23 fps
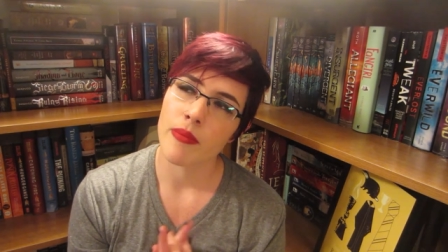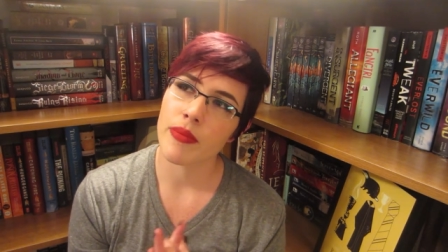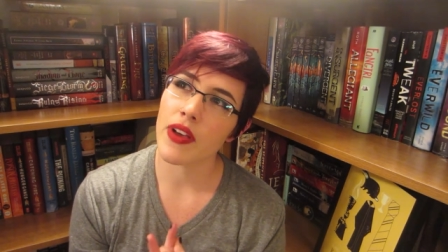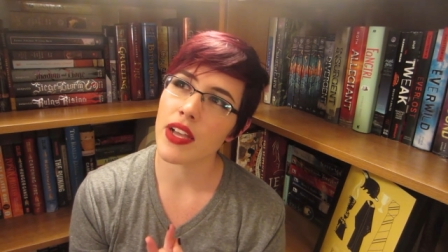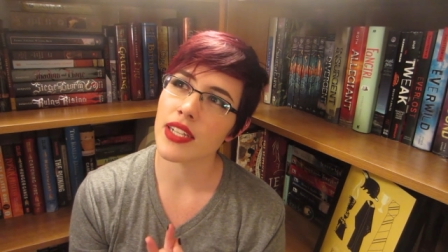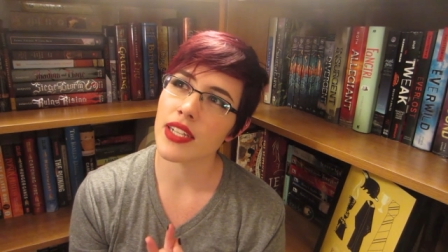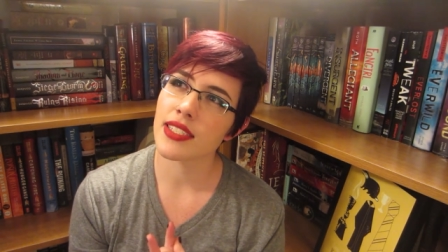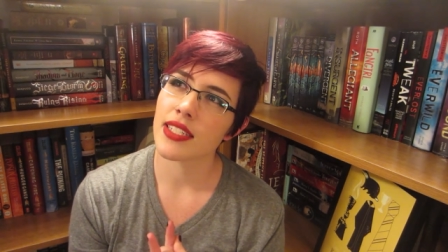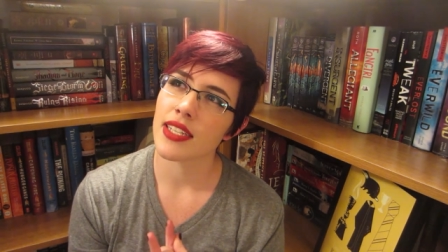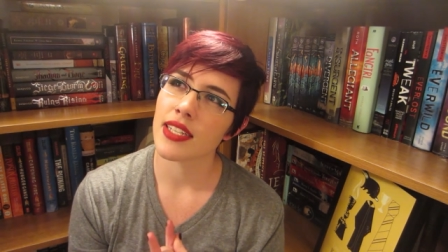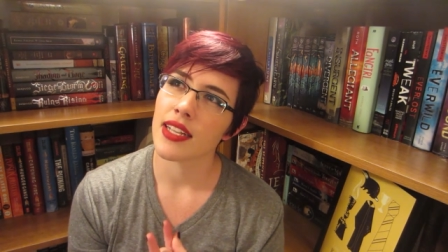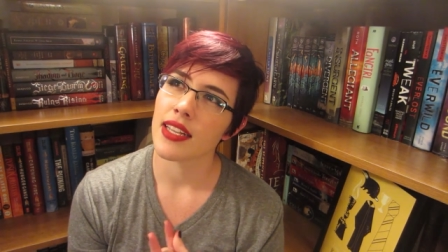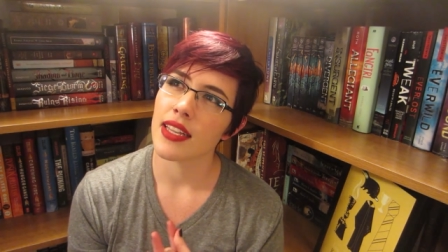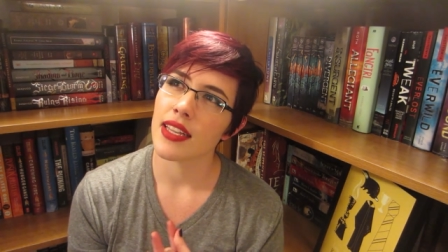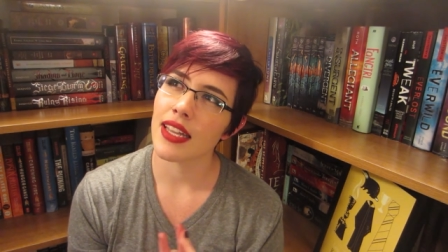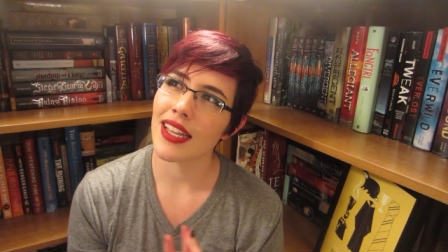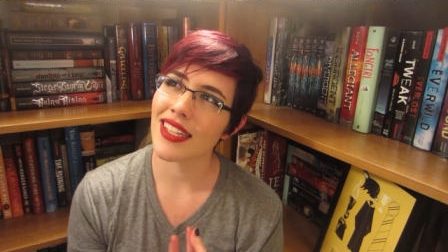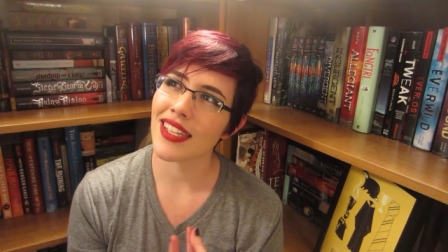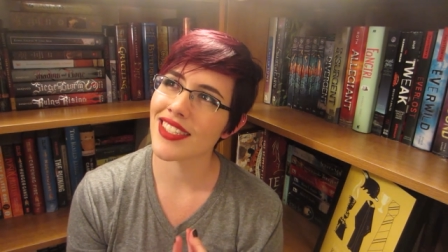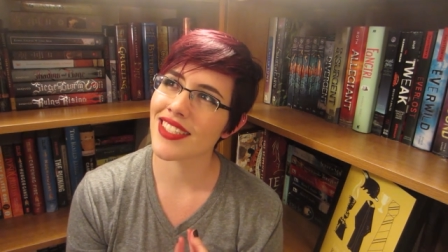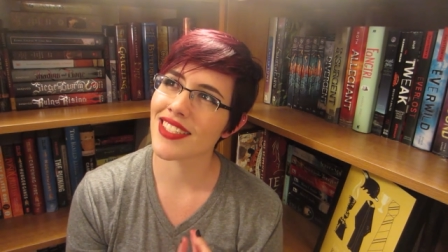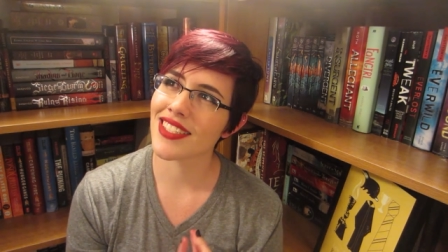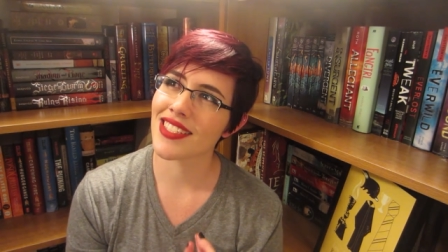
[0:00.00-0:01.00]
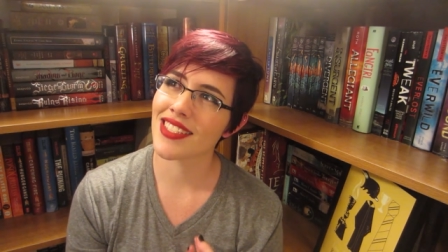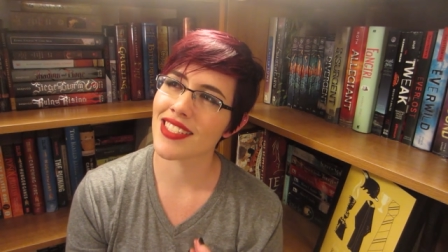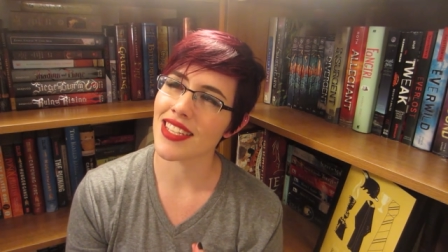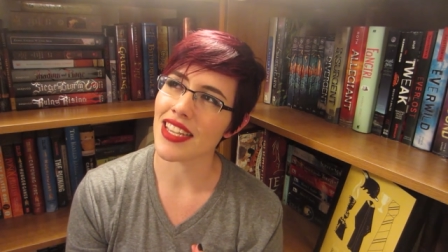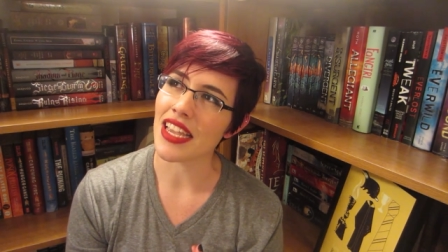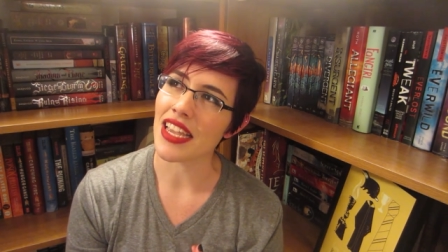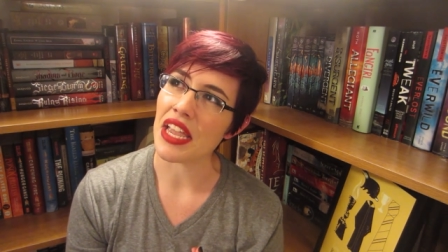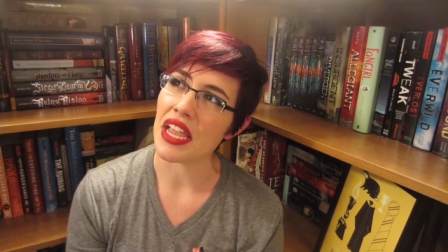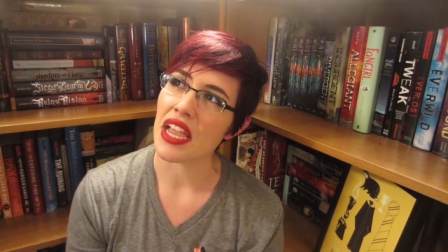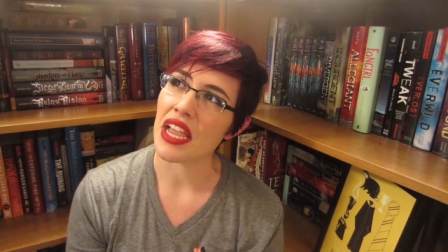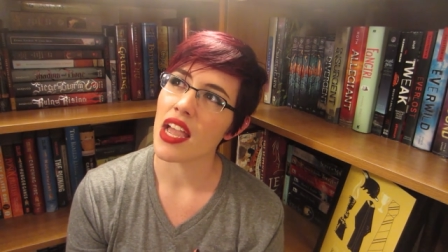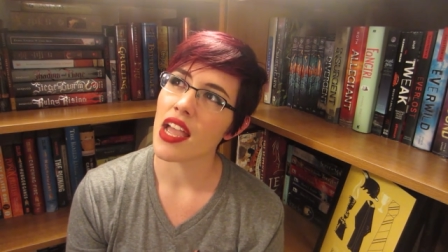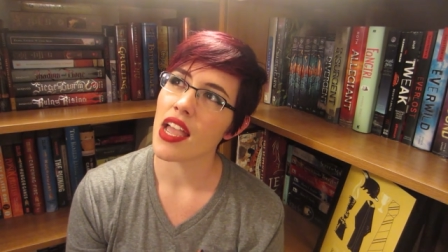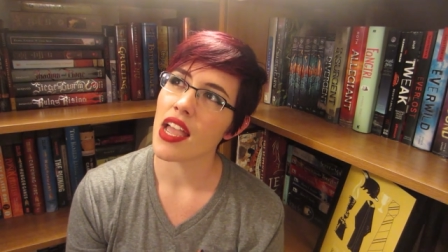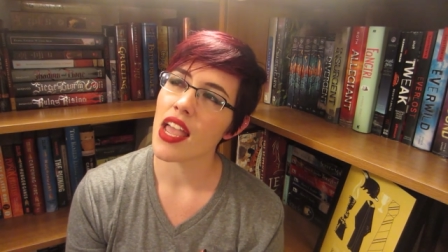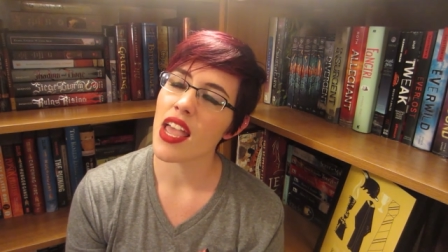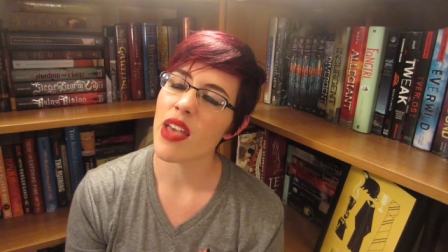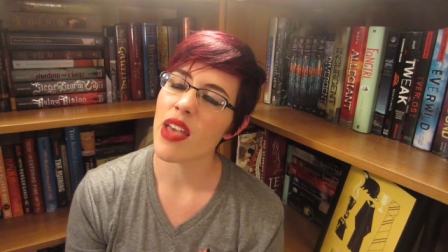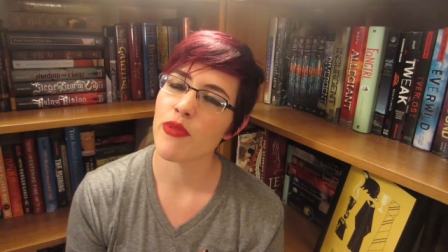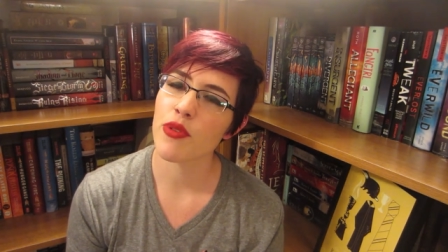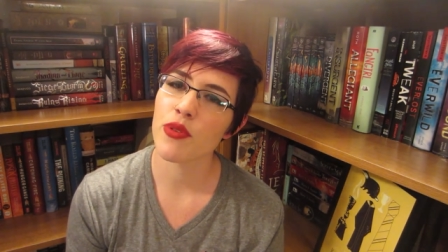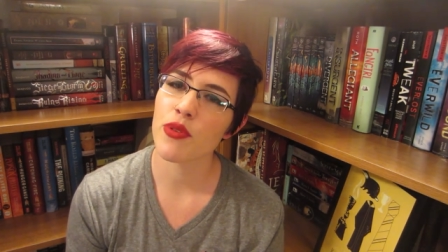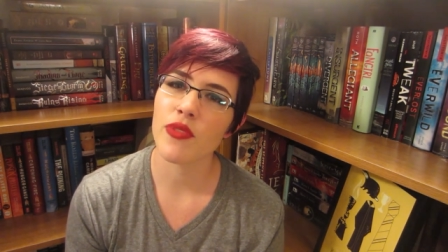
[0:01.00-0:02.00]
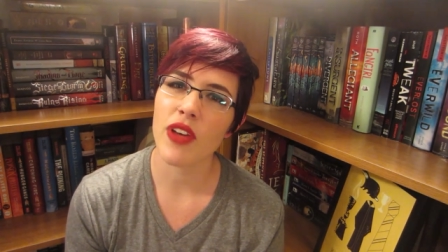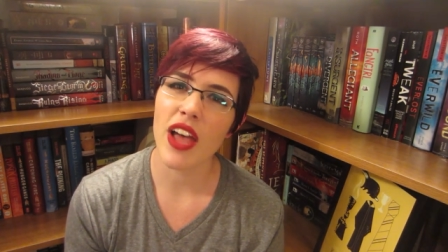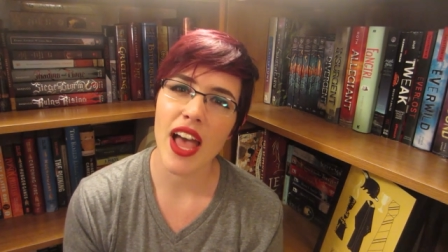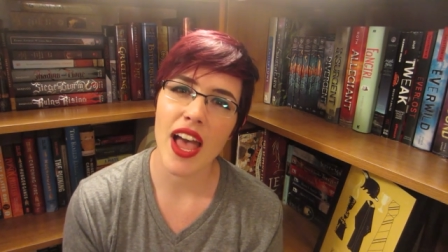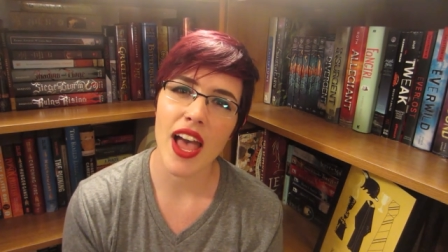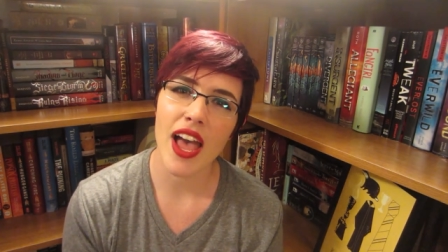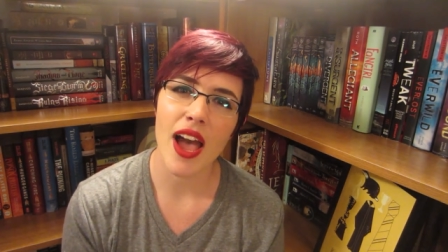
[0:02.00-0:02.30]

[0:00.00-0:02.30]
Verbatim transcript: But let's see. If you've